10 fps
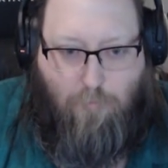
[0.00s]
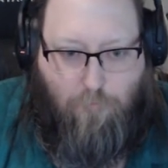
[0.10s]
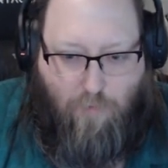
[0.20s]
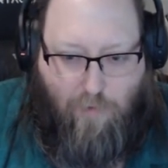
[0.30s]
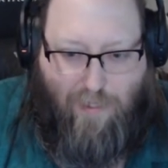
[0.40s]

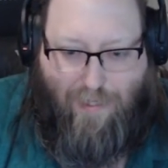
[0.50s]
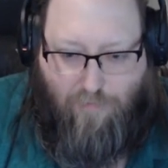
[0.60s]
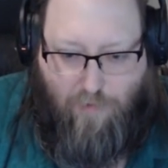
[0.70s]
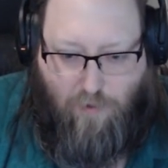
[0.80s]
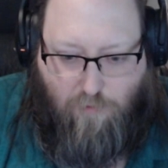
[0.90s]
Which is kind
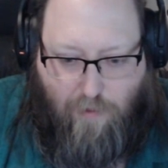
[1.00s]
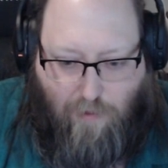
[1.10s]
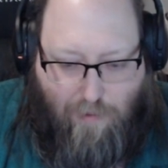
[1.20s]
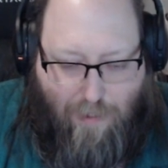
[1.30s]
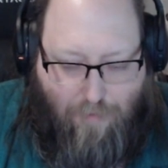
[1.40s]
of what draws
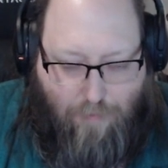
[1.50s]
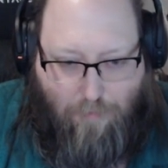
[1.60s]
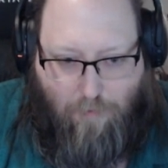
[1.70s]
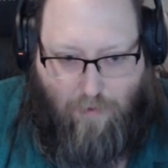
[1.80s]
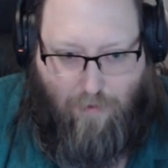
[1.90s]
a lot of the
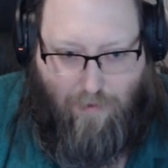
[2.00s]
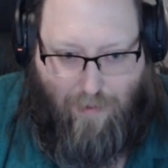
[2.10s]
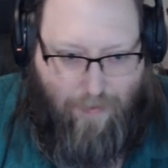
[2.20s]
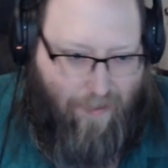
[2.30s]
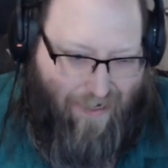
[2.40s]
people in the
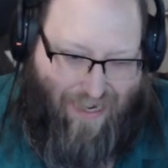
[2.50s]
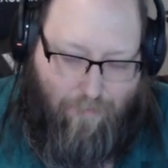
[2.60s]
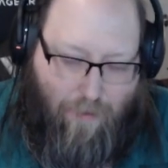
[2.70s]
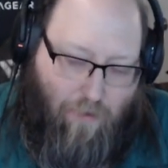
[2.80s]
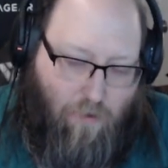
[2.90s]
community
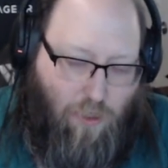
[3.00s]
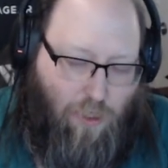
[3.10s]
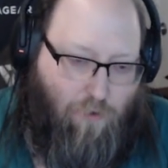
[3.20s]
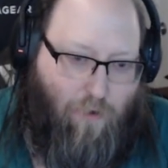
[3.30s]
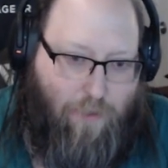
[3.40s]
I'm in
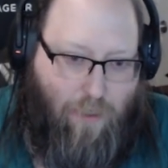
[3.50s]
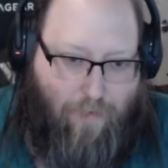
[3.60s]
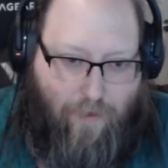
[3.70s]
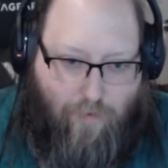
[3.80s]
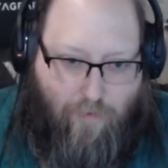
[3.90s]
to RPG
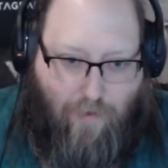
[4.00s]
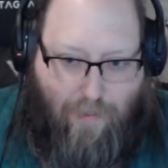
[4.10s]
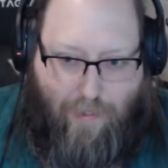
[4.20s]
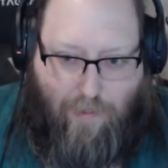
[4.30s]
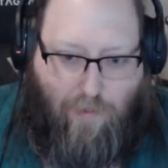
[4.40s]
Maker, is
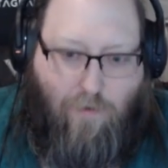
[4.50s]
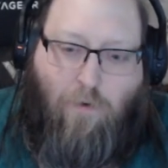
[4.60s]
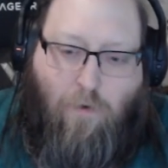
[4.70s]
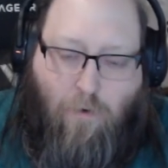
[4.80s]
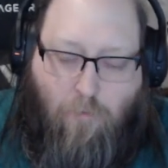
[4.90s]
that
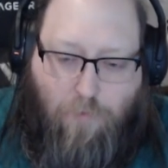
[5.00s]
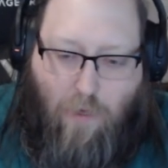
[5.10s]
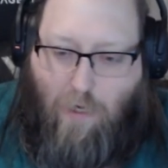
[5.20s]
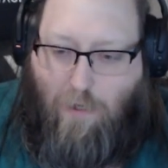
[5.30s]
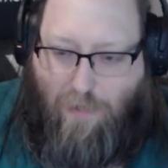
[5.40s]

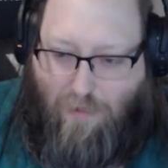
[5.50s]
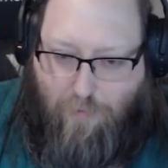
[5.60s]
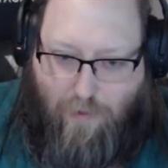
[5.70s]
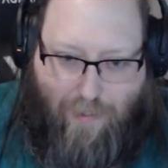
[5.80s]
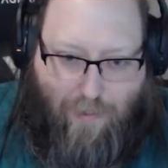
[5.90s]
you can
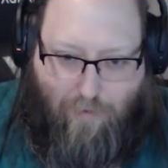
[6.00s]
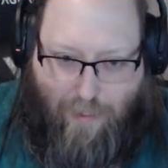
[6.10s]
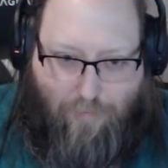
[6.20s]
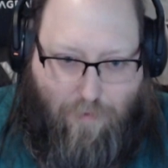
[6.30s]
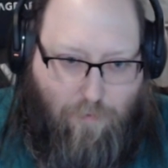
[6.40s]
put together
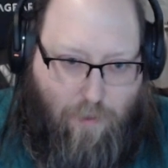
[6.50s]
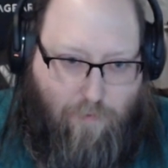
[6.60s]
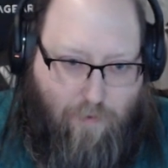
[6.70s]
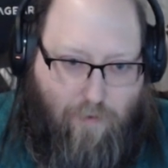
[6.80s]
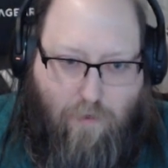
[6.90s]
games pretty
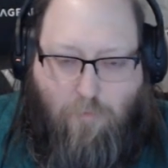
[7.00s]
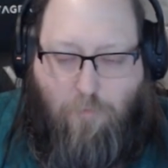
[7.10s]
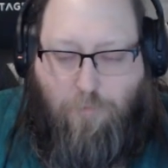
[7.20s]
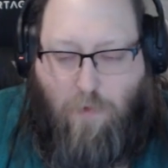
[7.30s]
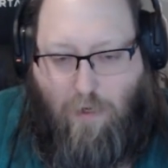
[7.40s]
quickly.
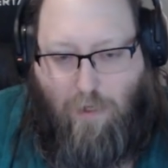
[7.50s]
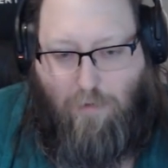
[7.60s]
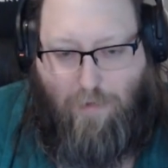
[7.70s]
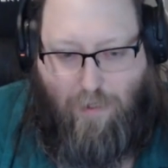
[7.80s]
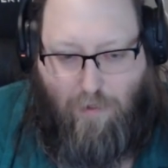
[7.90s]

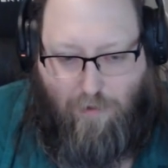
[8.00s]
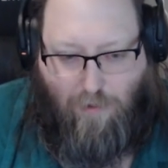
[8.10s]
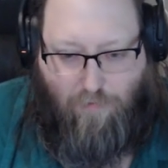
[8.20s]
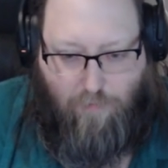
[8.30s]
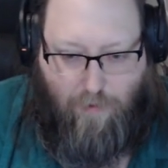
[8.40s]
And then
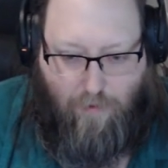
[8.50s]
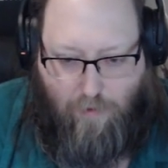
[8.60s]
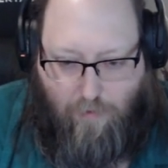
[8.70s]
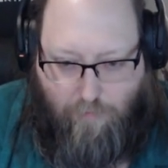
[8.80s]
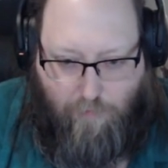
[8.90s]
also, if you want to
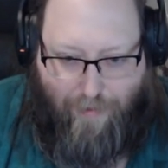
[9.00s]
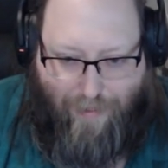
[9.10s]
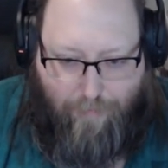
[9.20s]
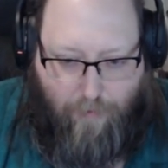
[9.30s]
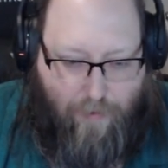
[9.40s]
go for a
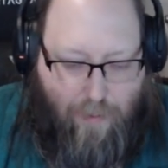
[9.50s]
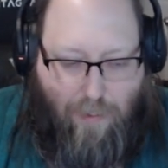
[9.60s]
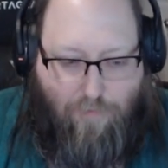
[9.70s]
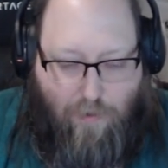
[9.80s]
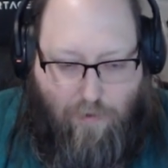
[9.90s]
deeper
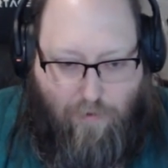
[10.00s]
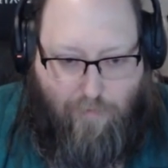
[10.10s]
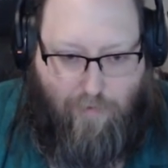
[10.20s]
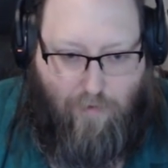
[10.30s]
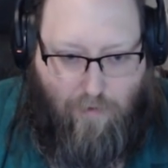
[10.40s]
dive
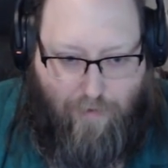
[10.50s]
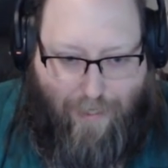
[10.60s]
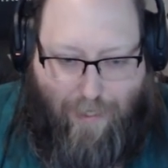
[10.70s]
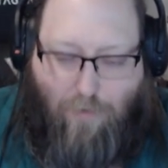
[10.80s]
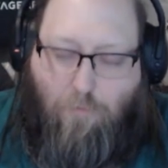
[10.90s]
into a
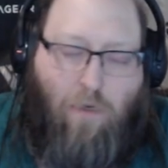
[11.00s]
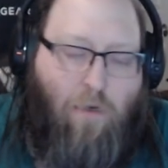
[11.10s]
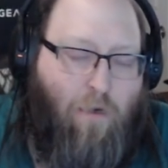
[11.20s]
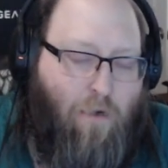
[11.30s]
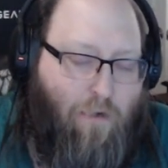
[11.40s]
game,
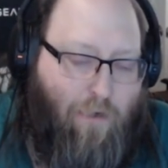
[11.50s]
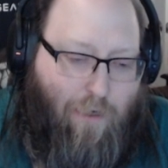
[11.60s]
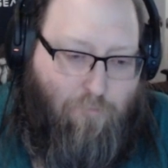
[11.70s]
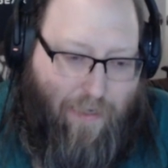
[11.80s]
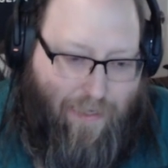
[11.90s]

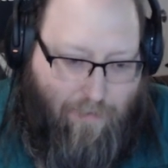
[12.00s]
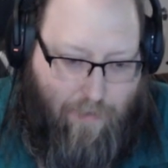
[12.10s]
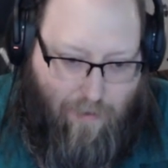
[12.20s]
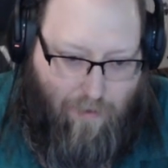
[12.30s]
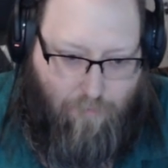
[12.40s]
make something
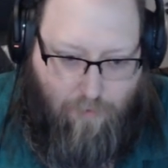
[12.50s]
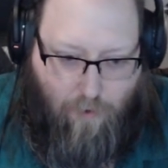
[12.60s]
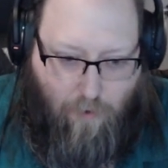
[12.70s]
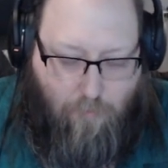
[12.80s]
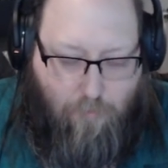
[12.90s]
a little more